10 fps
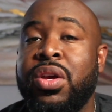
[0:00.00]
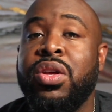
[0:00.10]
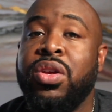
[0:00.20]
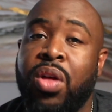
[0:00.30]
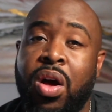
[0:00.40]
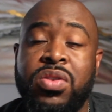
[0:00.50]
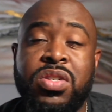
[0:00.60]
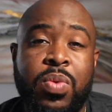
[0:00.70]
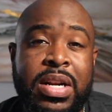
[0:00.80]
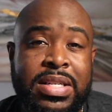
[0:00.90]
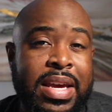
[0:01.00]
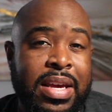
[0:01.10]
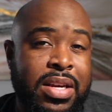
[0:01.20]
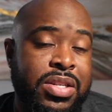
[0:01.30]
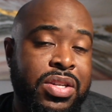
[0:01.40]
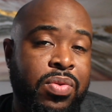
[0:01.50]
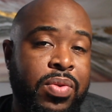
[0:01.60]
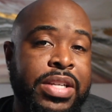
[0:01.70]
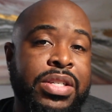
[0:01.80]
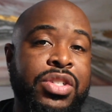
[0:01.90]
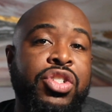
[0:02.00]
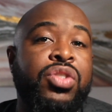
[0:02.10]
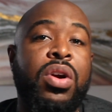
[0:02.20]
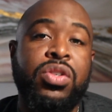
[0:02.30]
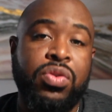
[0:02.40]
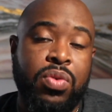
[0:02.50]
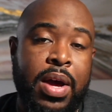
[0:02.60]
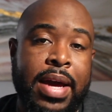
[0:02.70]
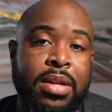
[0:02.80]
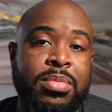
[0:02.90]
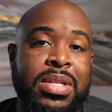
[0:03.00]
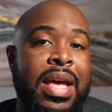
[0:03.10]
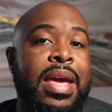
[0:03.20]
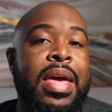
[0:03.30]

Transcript: You'll also want to take in consideration structural items like